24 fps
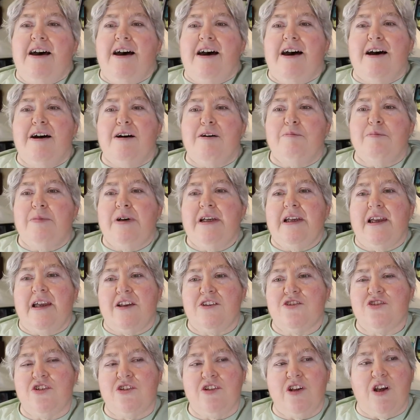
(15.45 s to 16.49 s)
Um,
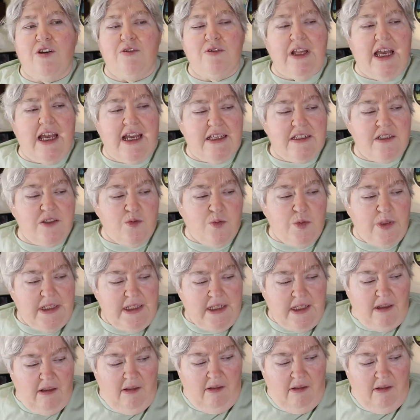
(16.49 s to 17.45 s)
as you know, last week,